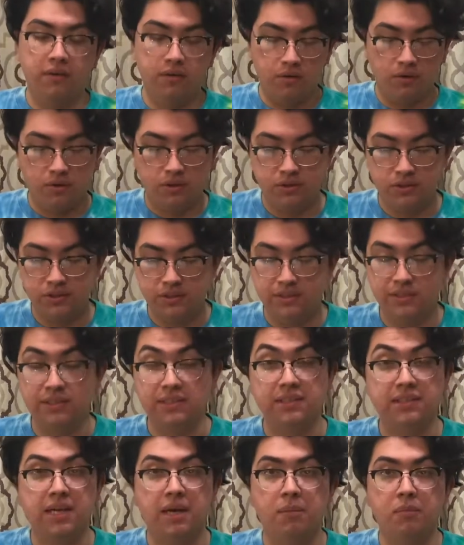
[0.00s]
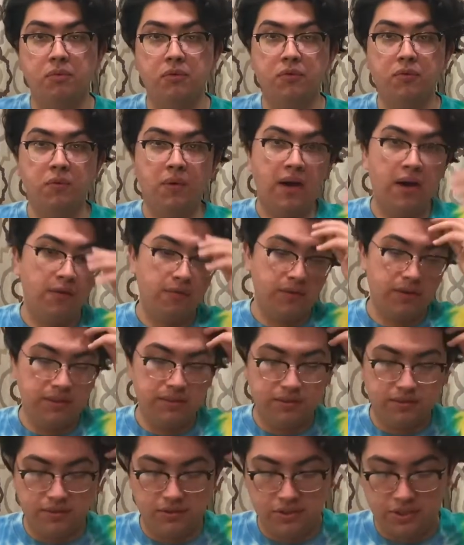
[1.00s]
or just an example of how things
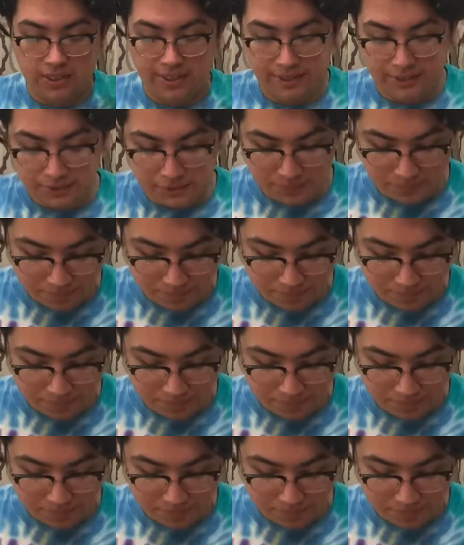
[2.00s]
can change.